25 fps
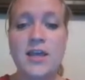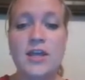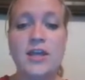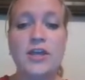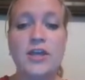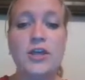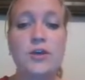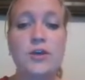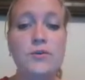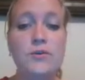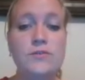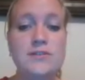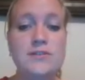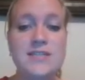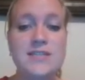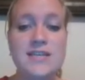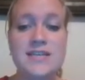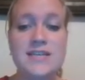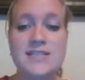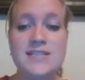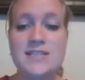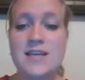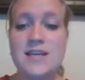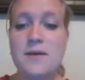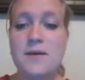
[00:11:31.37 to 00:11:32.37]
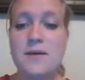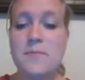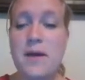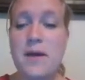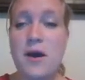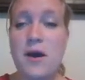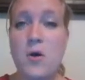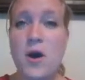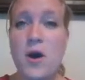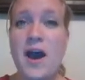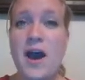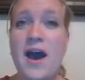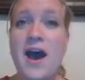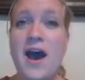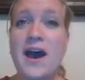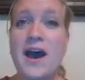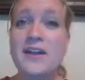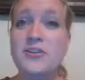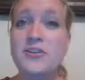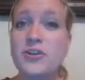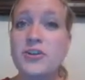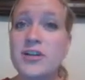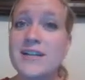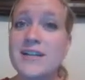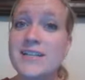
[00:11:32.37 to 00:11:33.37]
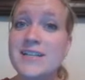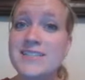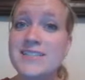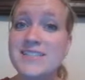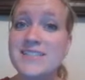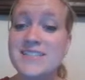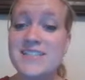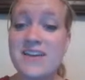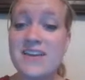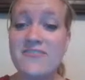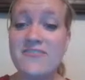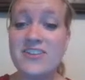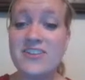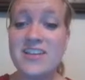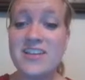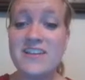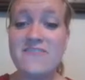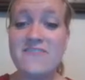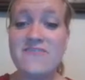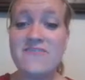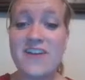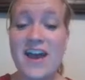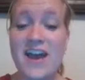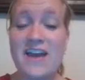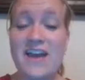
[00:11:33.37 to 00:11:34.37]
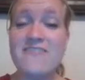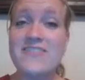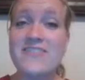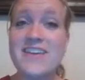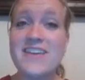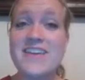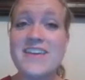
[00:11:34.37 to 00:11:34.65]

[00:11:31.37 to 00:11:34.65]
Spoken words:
uses about 175